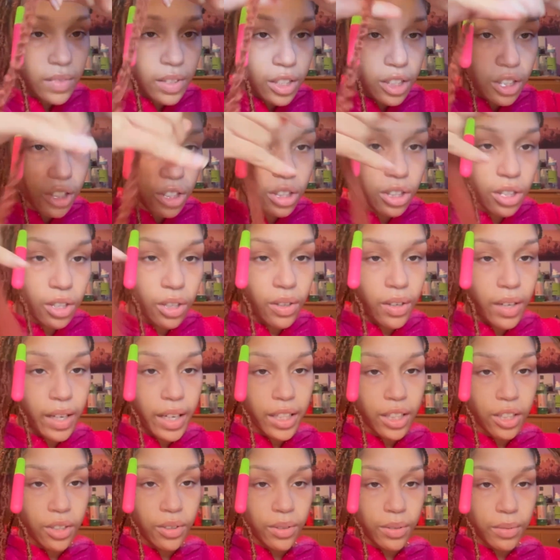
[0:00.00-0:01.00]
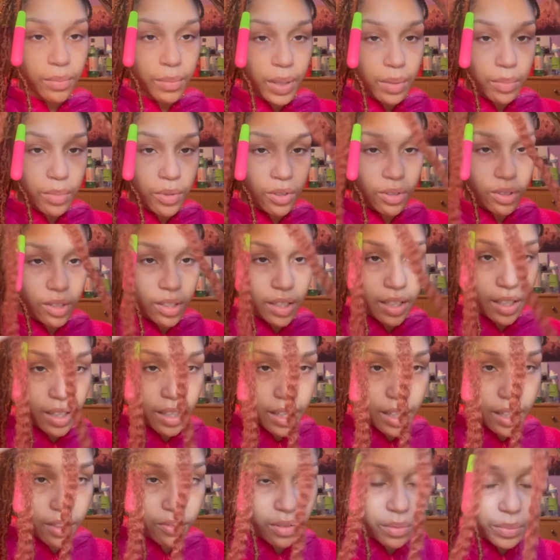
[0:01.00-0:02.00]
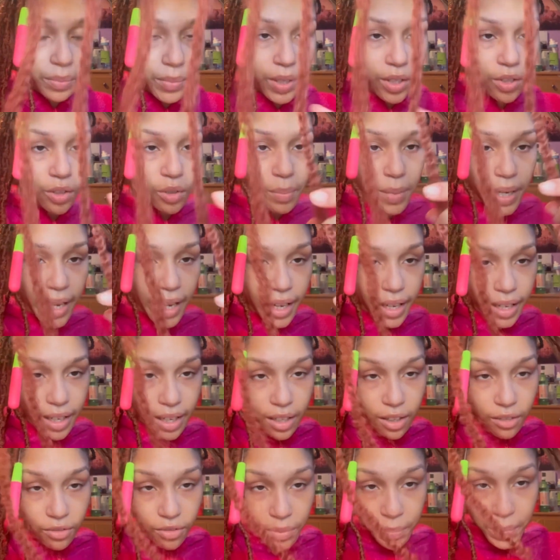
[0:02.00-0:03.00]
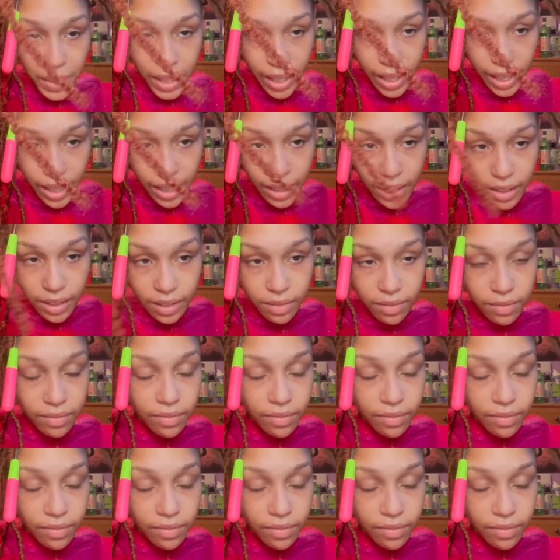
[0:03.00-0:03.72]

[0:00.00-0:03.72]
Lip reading: So I know people usually get it from the middle, but I get it from the end.